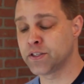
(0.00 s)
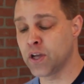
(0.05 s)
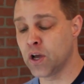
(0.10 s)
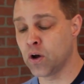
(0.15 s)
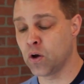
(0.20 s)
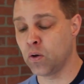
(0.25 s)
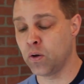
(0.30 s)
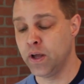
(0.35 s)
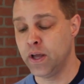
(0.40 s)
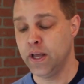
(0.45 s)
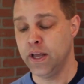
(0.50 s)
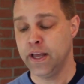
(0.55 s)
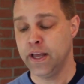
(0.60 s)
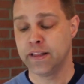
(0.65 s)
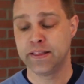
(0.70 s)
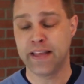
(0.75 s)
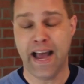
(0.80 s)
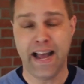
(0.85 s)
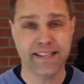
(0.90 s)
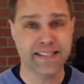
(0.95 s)
So
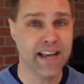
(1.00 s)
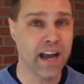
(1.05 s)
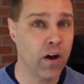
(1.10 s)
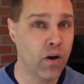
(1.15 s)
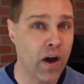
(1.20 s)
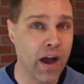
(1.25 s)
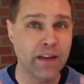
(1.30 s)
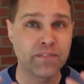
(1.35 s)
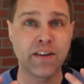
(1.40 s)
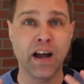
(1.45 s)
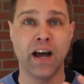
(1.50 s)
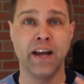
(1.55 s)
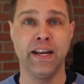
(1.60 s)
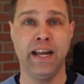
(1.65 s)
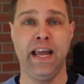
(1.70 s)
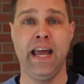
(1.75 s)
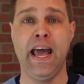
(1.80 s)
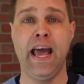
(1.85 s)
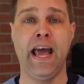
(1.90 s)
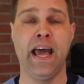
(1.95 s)
that's how I've gotten
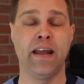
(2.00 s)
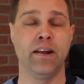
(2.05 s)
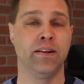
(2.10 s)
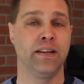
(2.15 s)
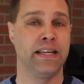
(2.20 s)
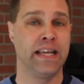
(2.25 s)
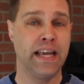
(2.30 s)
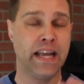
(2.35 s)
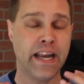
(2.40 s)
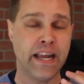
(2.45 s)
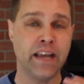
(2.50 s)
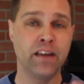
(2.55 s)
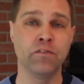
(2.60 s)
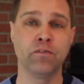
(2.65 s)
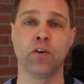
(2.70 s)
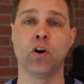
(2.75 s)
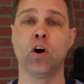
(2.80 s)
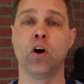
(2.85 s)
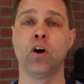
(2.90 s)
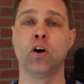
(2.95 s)
ahead, getting
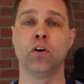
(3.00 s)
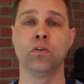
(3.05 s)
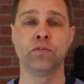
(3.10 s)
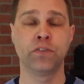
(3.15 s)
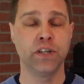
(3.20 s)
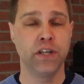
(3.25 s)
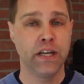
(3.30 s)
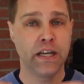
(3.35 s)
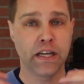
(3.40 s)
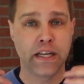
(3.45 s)
involved,